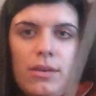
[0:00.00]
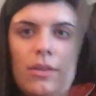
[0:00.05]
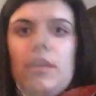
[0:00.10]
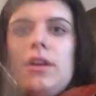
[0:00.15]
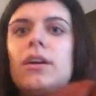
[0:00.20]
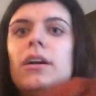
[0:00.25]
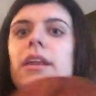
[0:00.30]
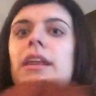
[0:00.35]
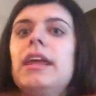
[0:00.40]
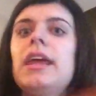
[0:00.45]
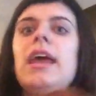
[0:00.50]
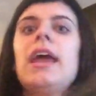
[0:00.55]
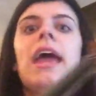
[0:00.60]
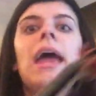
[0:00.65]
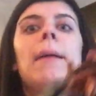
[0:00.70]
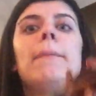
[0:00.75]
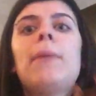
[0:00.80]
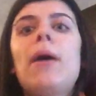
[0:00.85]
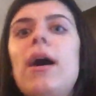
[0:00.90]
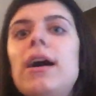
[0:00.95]
Good.
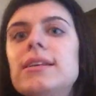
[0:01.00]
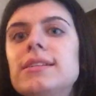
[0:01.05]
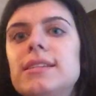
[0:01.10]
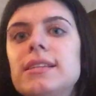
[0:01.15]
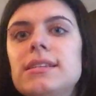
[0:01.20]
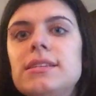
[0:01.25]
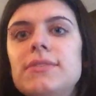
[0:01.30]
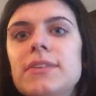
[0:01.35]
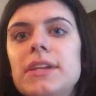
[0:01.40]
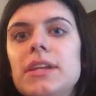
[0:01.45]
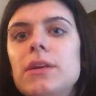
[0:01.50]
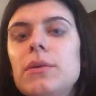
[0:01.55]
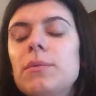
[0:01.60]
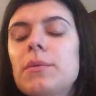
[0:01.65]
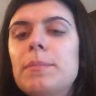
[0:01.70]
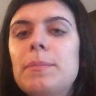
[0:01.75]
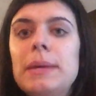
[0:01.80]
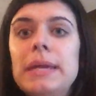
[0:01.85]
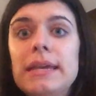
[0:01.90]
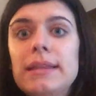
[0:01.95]
Pause this video,
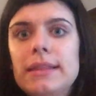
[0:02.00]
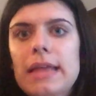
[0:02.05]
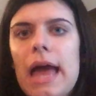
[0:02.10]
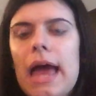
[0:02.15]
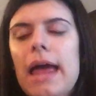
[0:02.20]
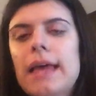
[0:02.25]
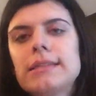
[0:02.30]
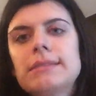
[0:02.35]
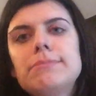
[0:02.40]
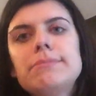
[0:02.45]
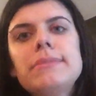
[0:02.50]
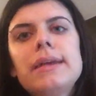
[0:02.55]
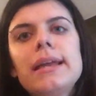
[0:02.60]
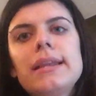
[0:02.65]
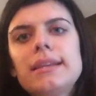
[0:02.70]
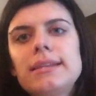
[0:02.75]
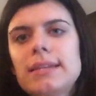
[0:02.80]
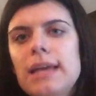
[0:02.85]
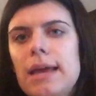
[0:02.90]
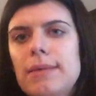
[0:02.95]
repeat that as
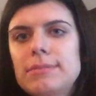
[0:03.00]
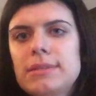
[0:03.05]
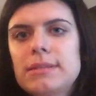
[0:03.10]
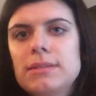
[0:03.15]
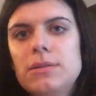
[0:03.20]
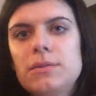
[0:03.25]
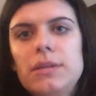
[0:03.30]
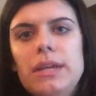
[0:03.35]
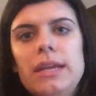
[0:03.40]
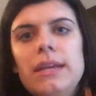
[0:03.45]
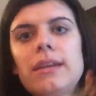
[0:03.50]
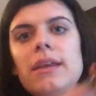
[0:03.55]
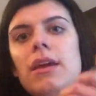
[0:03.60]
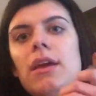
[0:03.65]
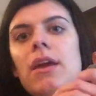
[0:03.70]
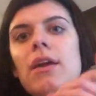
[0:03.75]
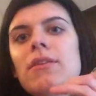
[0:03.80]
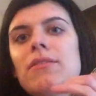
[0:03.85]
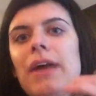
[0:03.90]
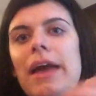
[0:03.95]
many times as you need.
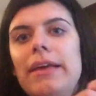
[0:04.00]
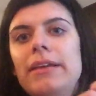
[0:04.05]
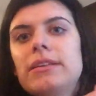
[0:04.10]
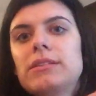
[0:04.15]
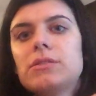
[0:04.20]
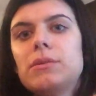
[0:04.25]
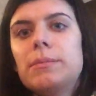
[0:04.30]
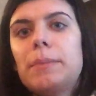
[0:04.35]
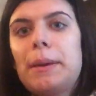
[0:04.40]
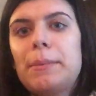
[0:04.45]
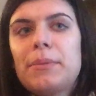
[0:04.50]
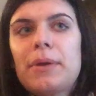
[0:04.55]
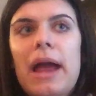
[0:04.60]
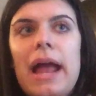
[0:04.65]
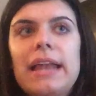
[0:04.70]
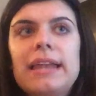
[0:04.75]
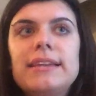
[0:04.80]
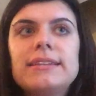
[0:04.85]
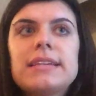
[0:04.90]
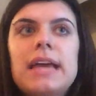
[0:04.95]
Violins, remember,
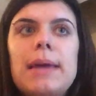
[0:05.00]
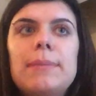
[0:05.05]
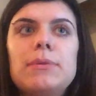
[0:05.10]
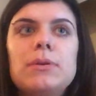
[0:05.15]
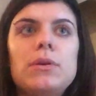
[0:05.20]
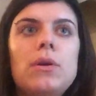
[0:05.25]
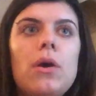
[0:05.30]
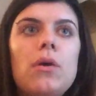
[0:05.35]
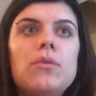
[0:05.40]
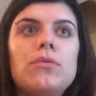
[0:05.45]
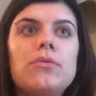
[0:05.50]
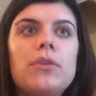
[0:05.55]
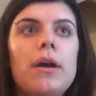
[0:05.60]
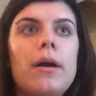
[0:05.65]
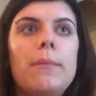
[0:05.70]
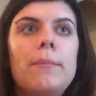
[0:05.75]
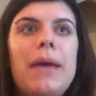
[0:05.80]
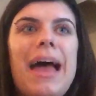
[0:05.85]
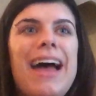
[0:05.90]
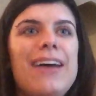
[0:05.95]
anytime you go
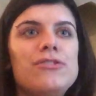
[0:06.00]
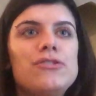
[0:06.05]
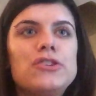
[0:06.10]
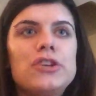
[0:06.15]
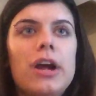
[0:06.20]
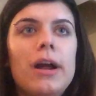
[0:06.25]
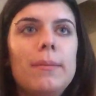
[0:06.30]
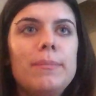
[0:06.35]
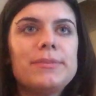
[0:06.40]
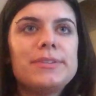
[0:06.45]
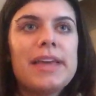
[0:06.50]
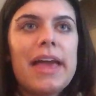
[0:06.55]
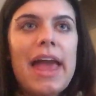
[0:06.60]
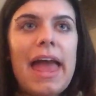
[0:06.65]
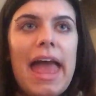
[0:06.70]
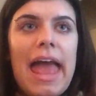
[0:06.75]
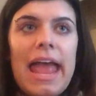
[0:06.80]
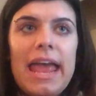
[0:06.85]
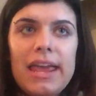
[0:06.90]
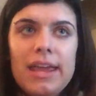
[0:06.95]
from F sharp to
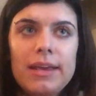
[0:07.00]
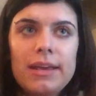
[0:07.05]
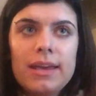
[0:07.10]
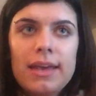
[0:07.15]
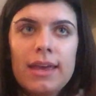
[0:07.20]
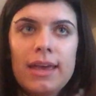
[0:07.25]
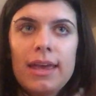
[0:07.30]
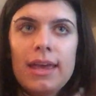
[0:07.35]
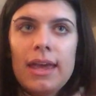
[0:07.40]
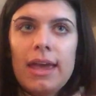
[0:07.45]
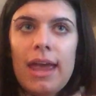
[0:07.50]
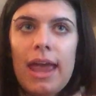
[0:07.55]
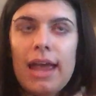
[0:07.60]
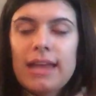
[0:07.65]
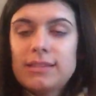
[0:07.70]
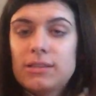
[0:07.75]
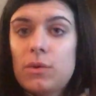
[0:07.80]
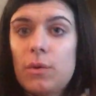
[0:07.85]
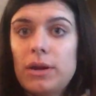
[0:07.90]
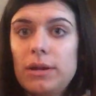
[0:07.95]
A,
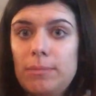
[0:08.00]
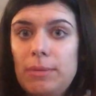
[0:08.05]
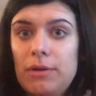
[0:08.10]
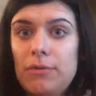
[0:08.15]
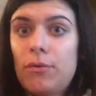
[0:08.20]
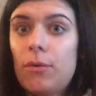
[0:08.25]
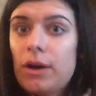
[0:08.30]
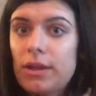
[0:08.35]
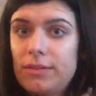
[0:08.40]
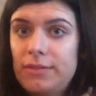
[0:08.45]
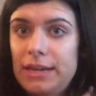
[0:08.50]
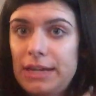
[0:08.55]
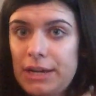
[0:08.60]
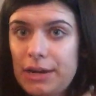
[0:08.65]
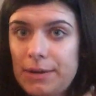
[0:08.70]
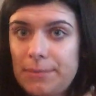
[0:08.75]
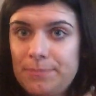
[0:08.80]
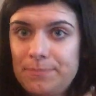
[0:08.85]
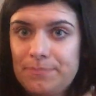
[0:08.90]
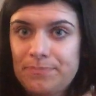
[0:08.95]
it's going to be a fourth
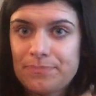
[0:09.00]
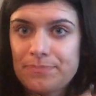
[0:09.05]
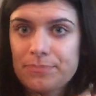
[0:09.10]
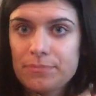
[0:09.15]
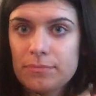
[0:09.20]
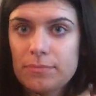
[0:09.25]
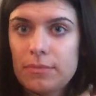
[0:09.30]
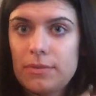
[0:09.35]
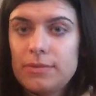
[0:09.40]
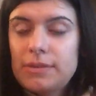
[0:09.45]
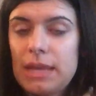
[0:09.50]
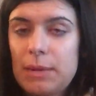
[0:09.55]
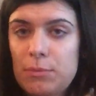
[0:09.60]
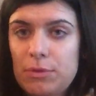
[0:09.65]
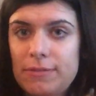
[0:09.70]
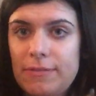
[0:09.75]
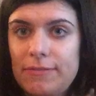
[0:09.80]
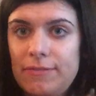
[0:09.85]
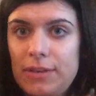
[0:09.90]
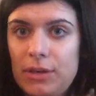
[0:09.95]
finger. Same
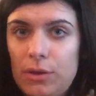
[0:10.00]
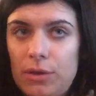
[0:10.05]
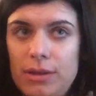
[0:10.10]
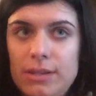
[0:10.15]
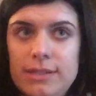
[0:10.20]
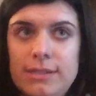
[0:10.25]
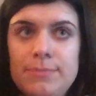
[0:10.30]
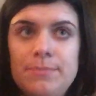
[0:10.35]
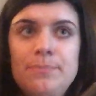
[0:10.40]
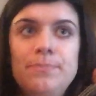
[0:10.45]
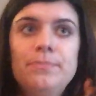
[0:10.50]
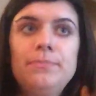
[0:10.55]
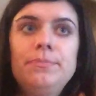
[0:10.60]
with violas.